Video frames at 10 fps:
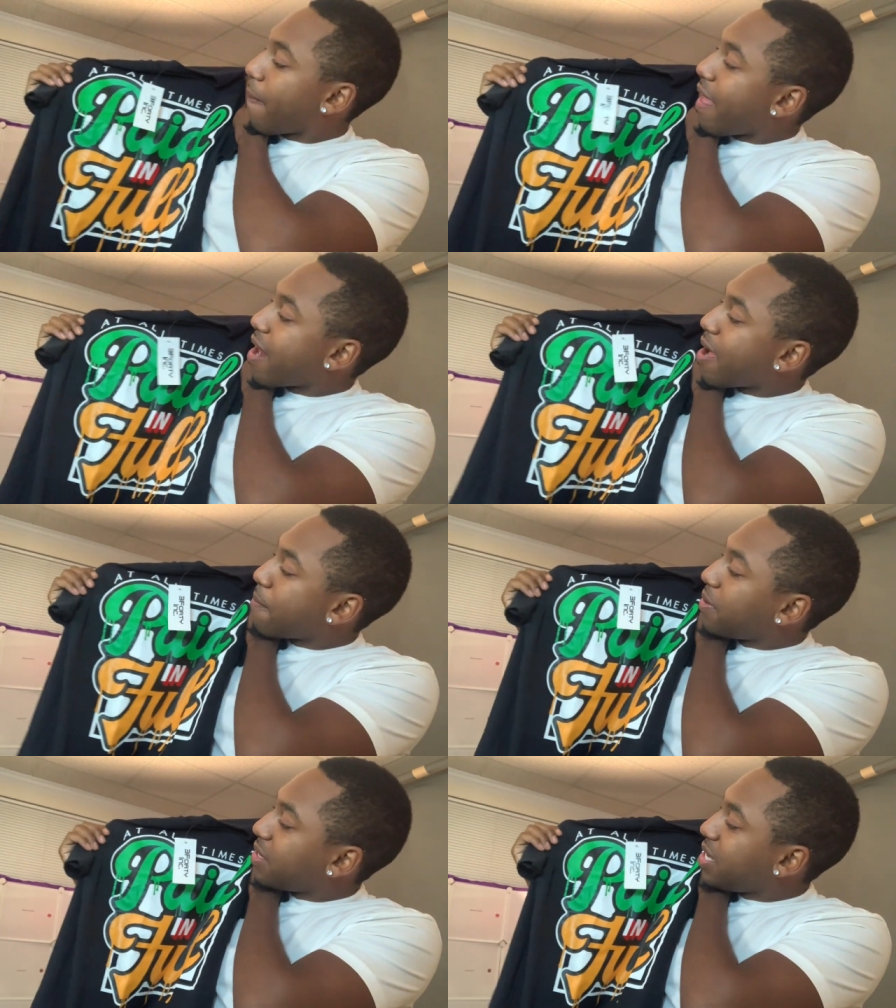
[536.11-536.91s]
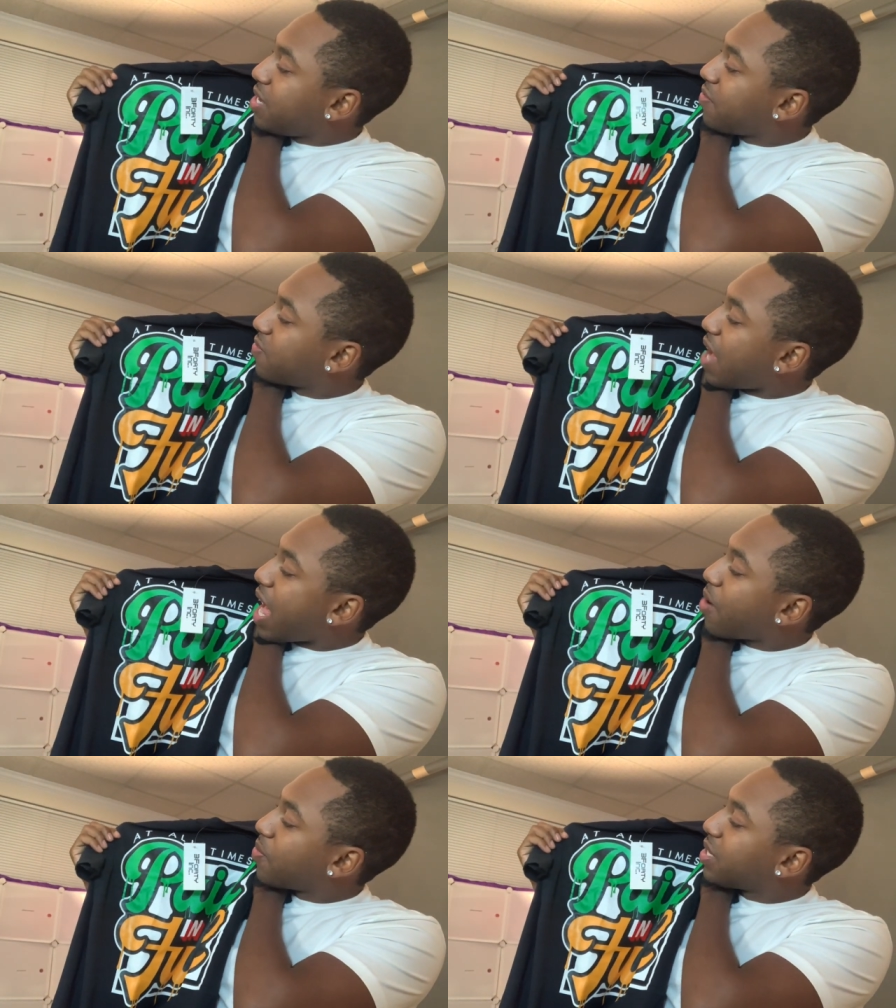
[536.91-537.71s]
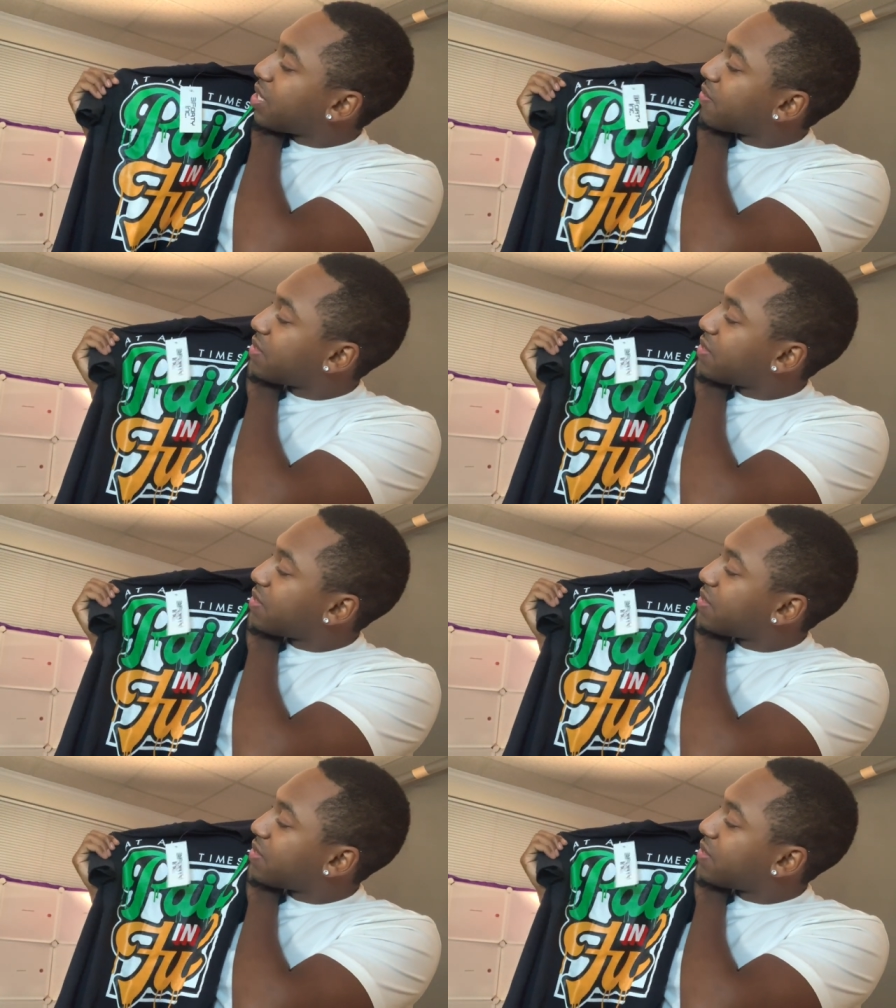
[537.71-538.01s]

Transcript: And I believe I would give